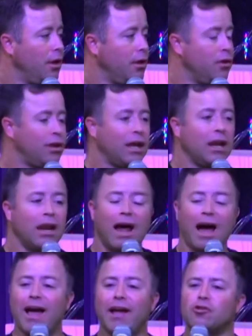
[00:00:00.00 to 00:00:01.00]
you can
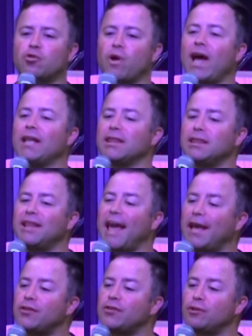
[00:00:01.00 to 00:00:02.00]
lie right
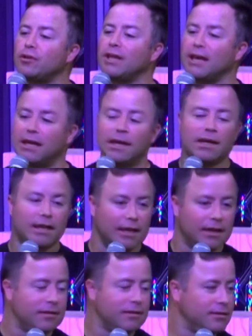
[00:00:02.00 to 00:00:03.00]
next to the
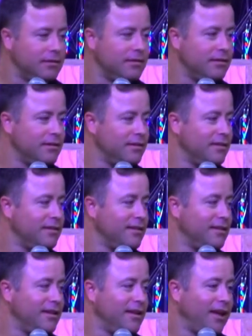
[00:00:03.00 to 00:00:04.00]
healing.
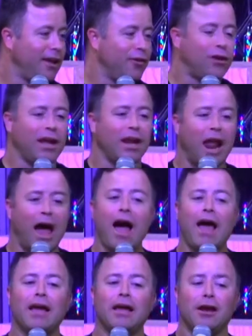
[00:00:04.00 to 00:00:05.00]
You can
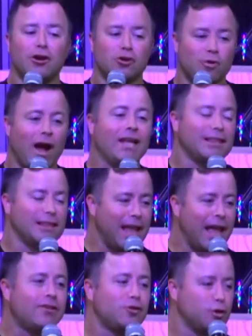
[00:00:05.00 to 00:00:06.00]
lie right
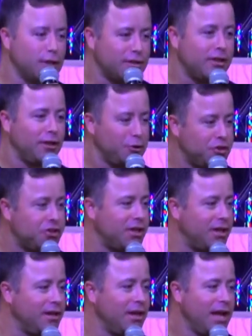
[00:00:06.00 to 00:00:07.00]
next to the
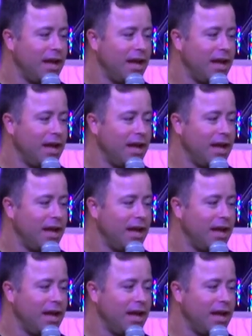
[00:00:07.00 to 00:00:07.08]
solution